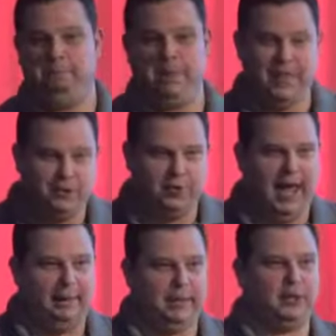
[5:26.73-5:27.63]
And that's
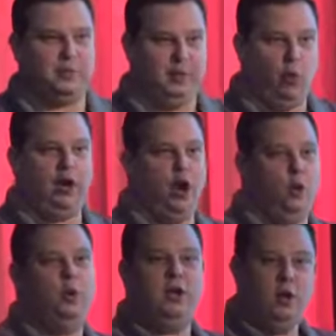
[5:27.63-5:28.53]
okay, because we want to
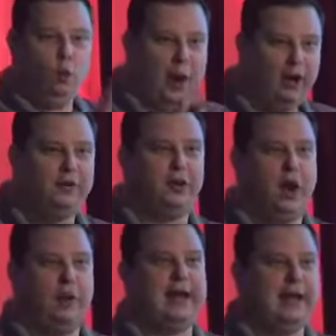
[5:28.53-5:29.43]
know where they're
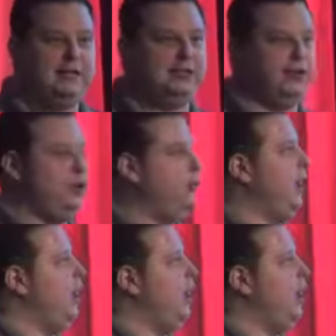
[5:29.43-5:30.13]
going, not necessarily who they